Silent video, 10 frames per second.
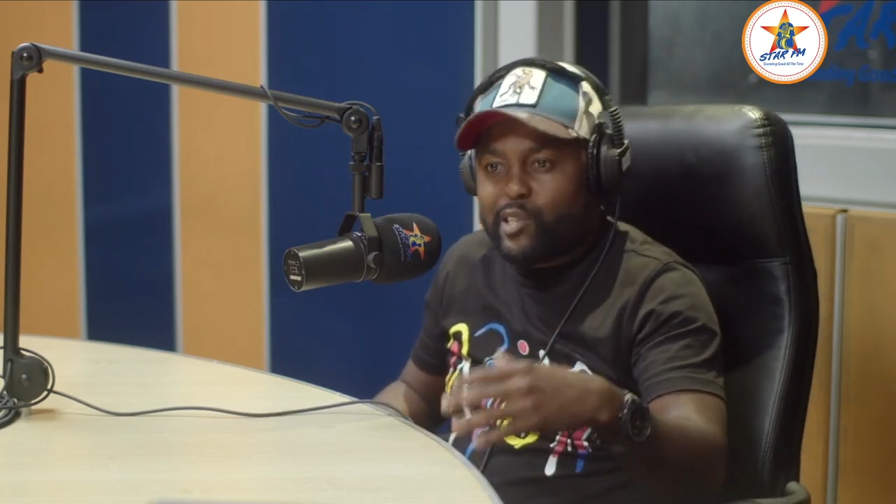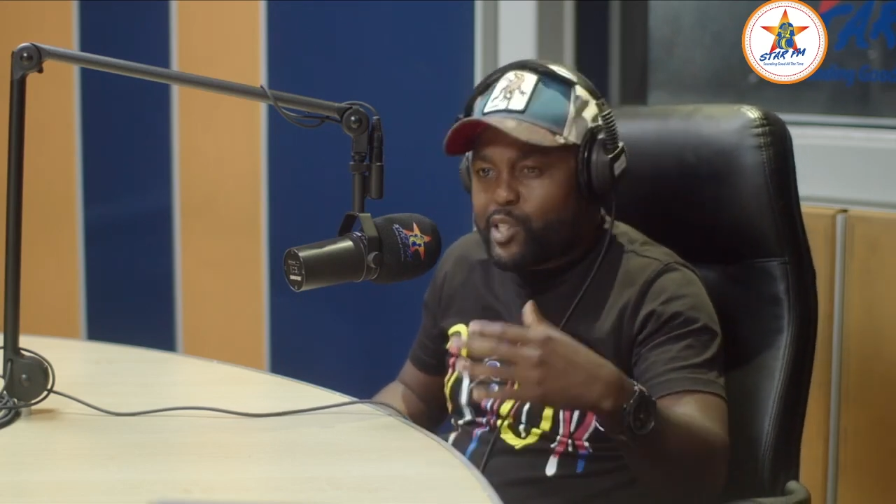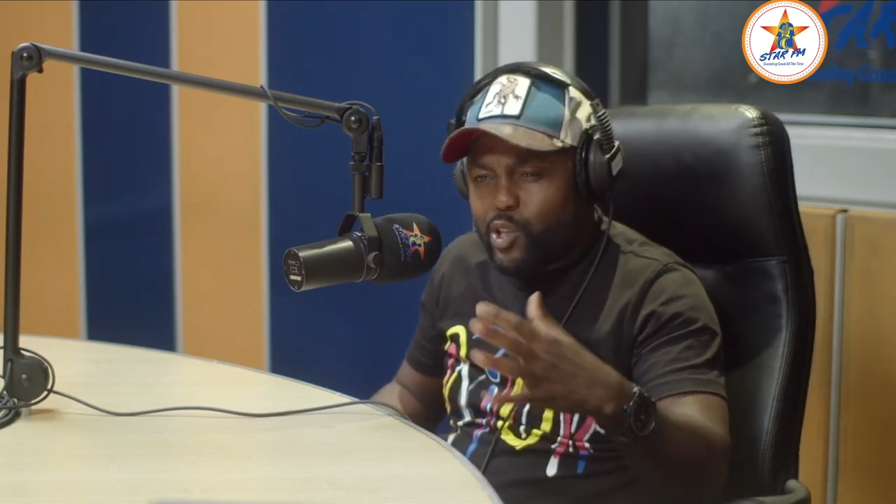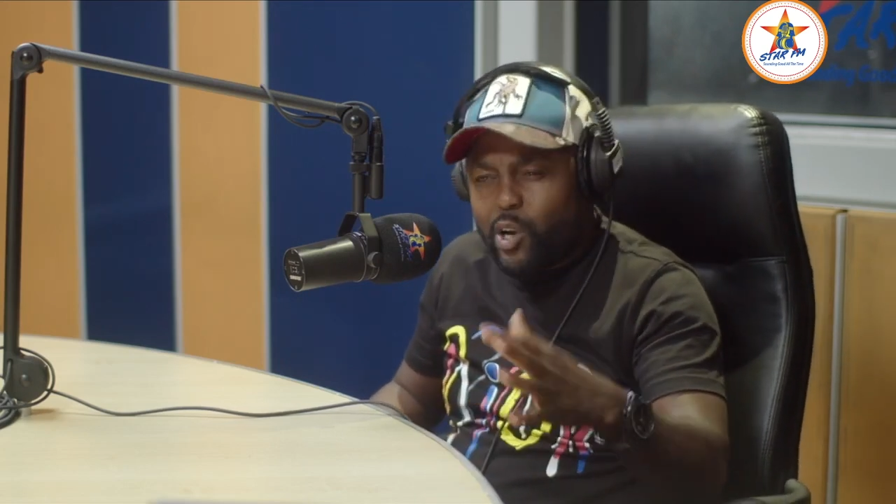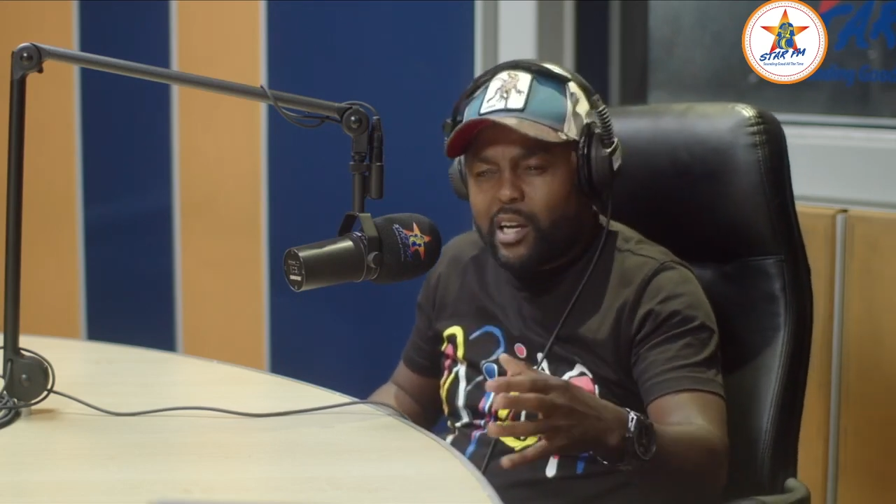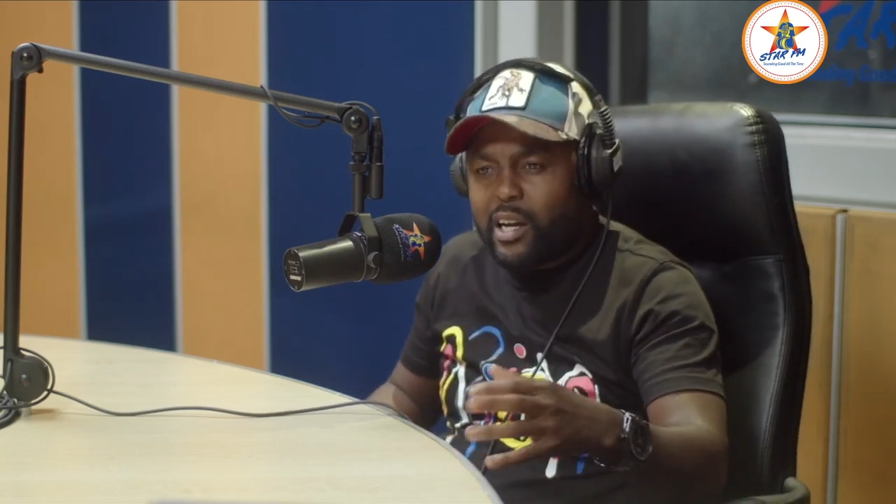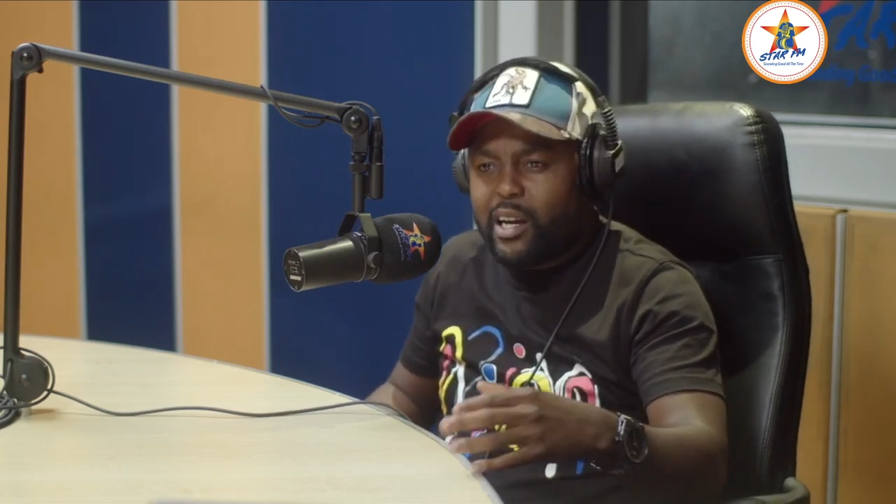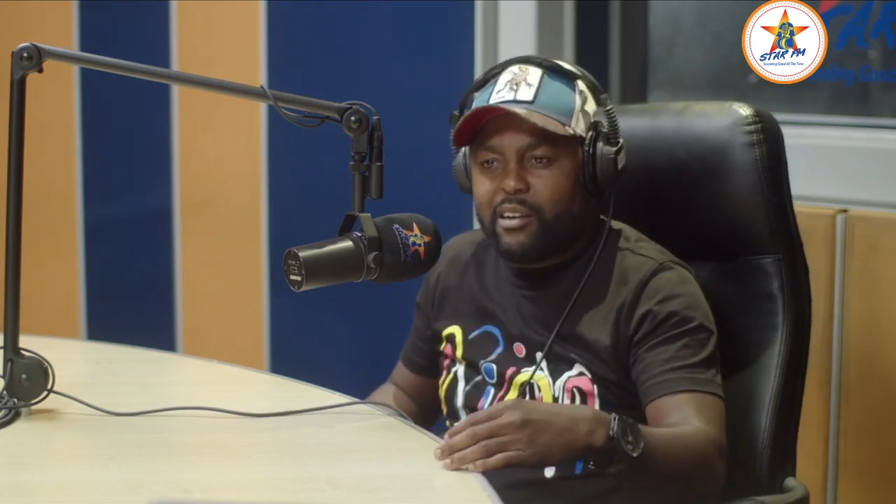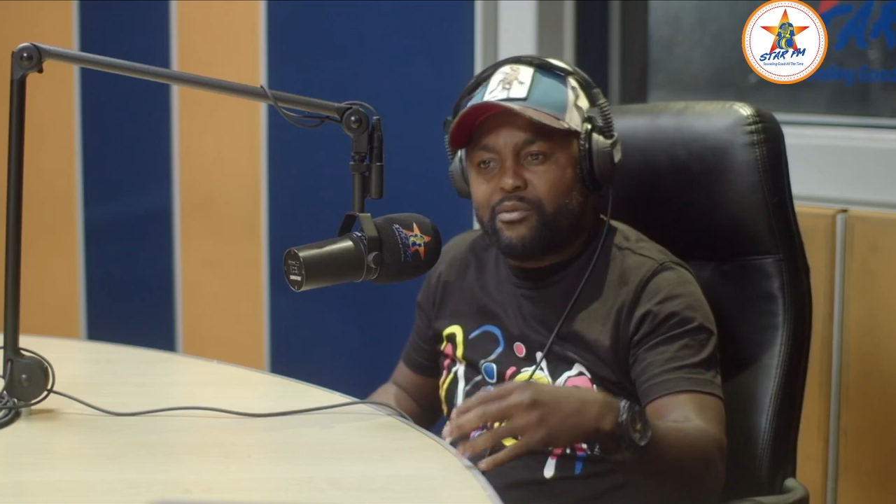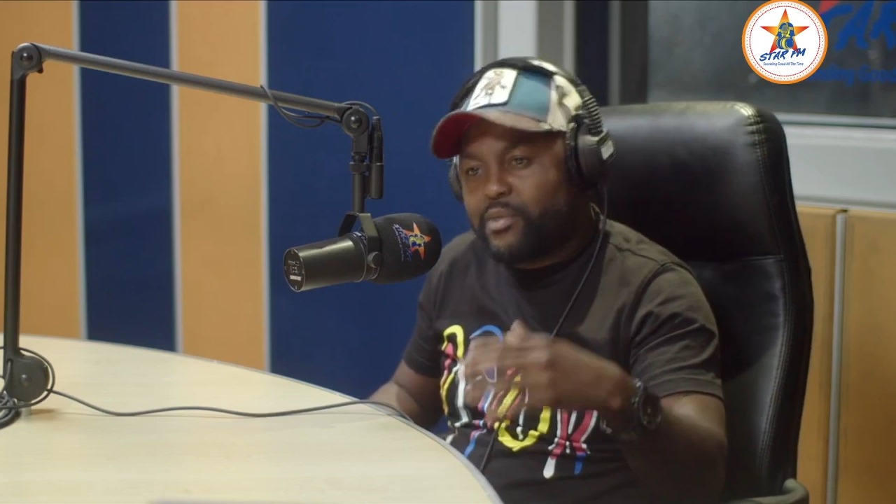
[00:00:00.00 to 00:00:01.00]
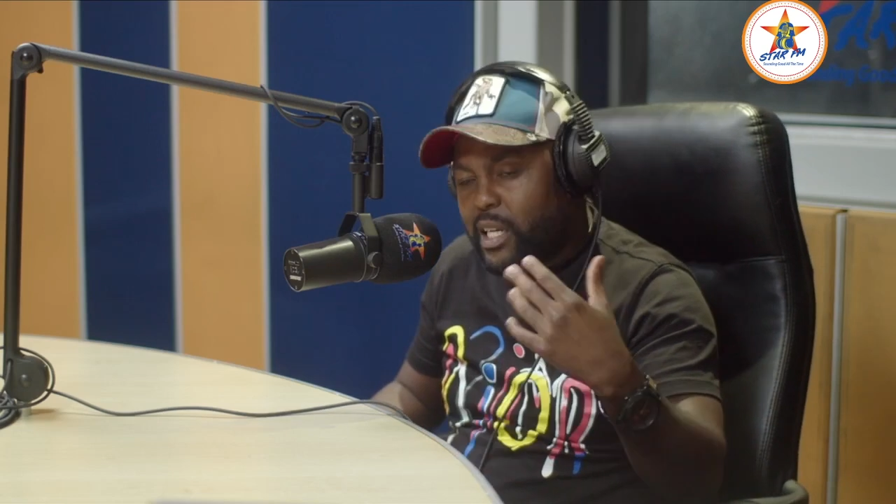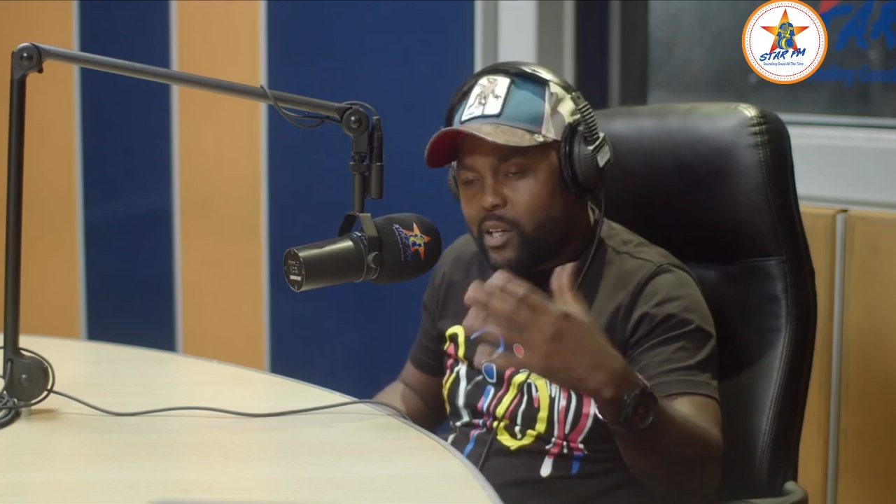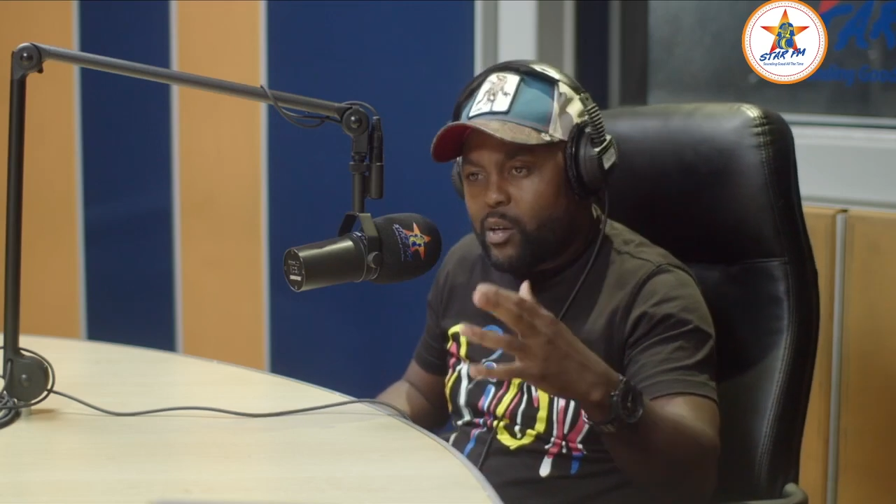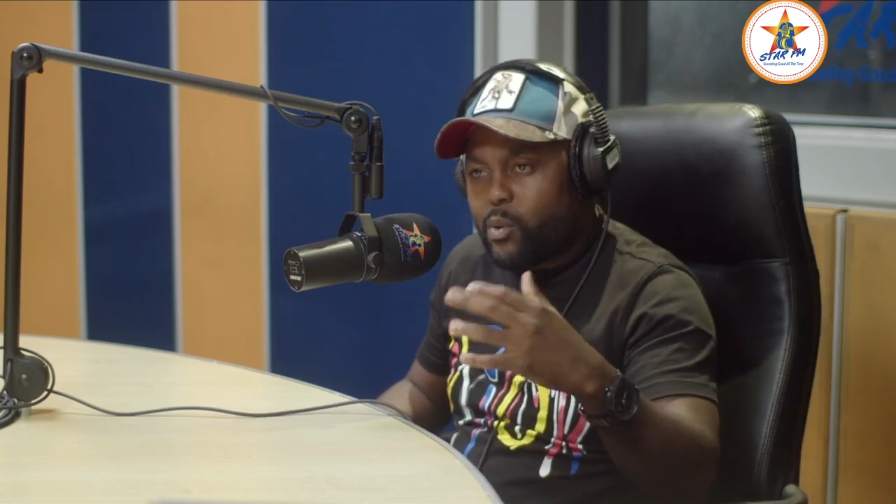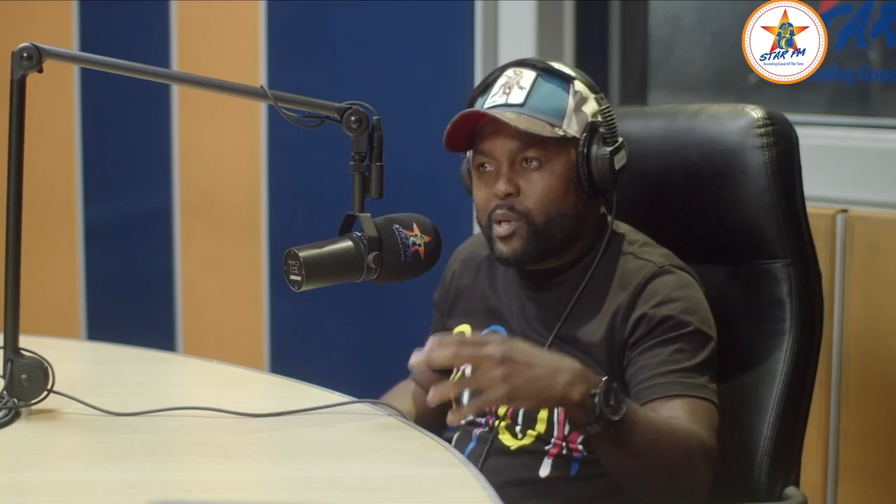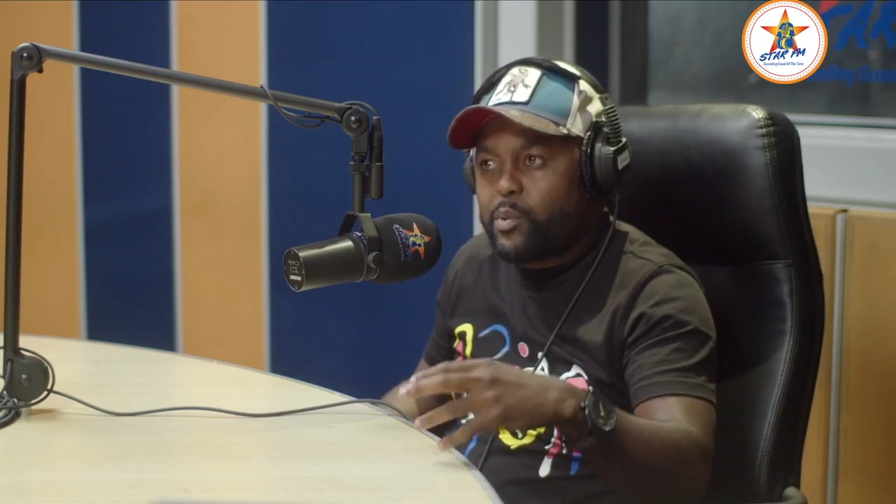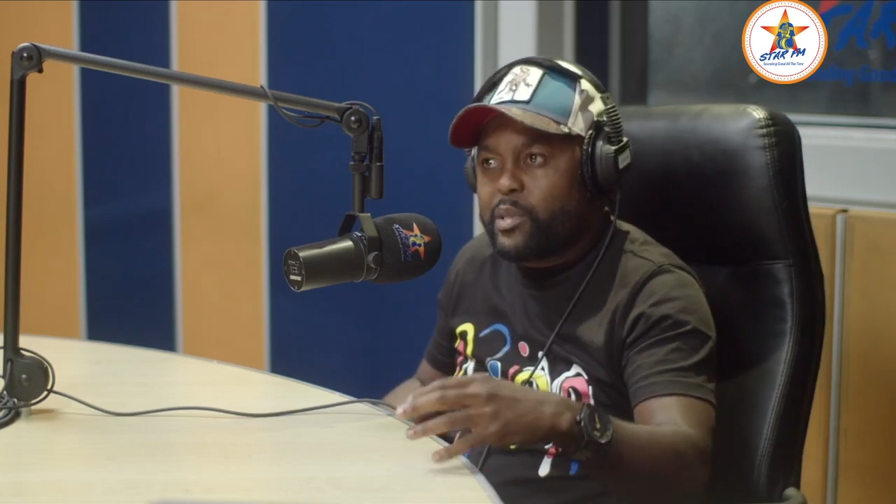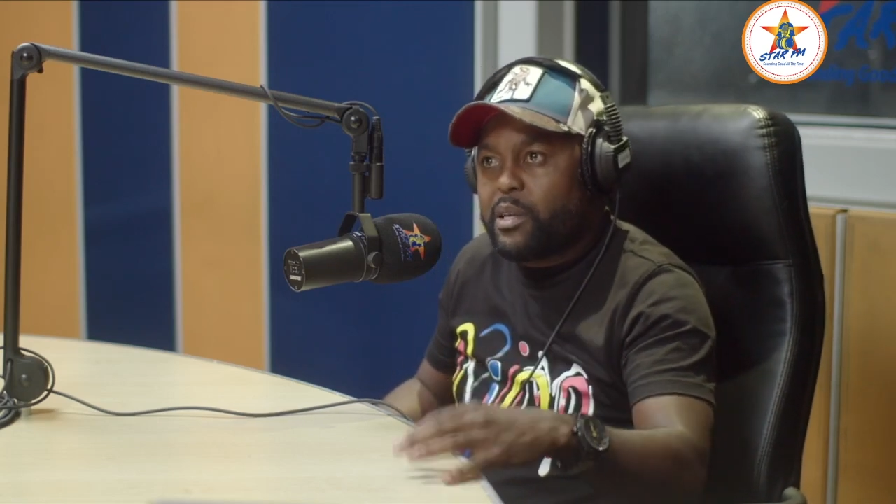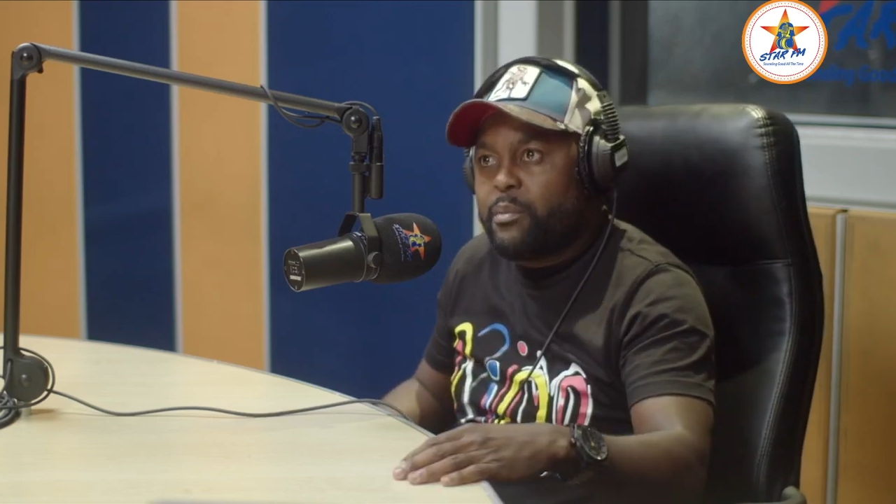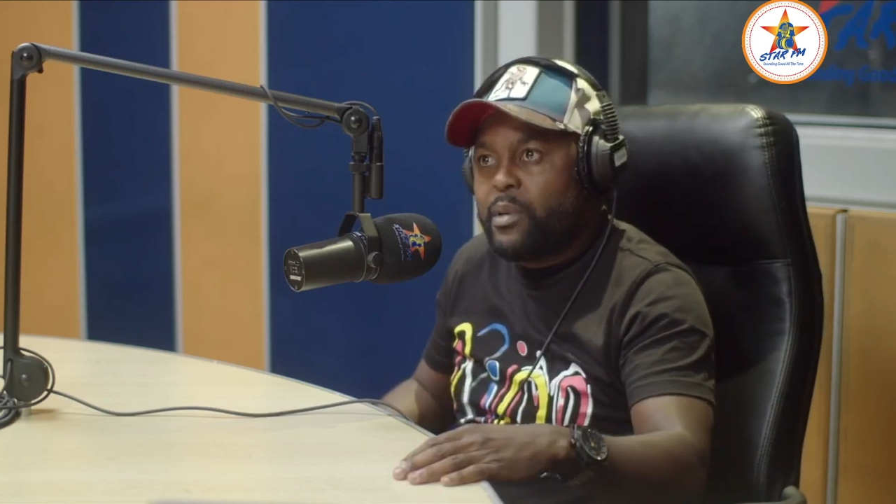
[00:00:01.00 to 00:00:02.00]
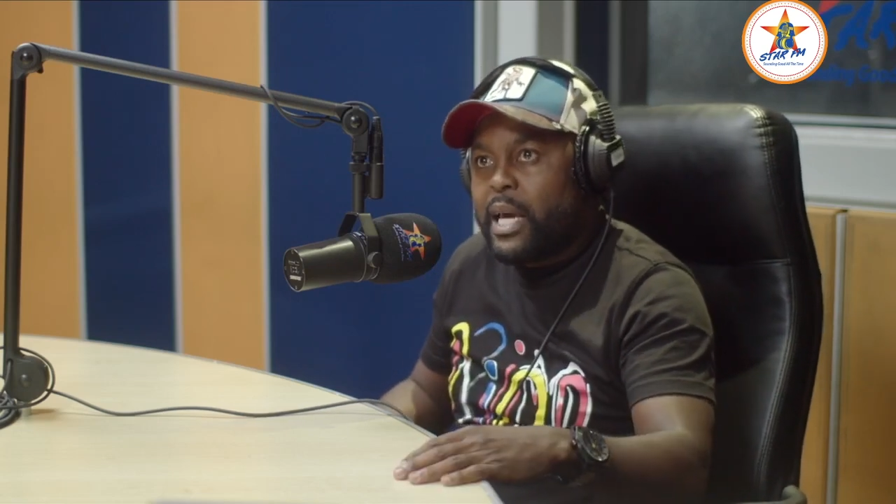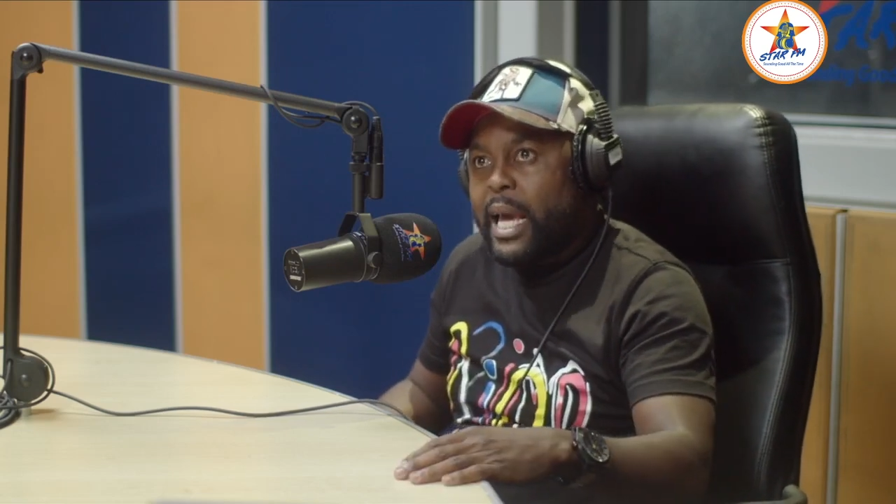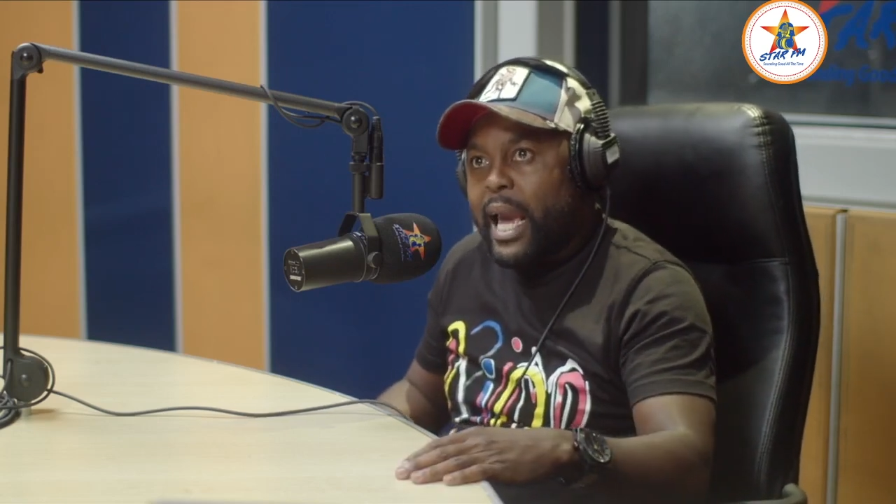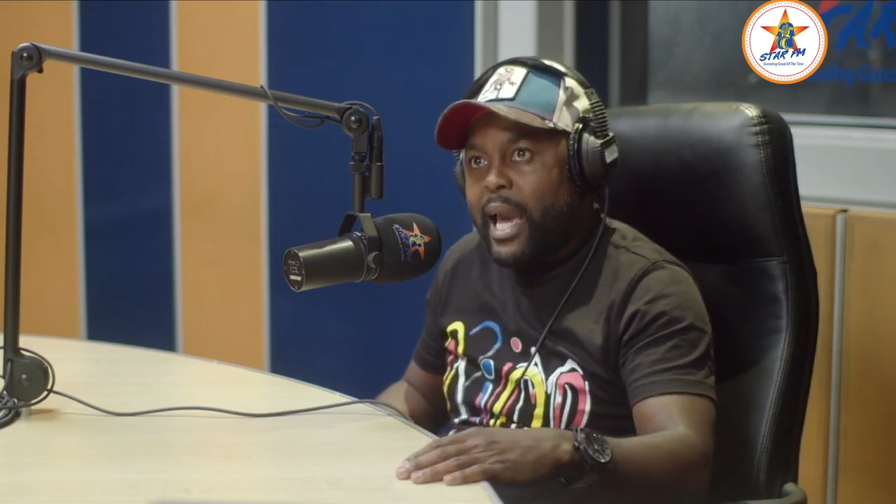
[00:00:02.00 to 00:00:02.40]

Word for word: Chris Shocker. I've done a lot of work with them, mm-hmm.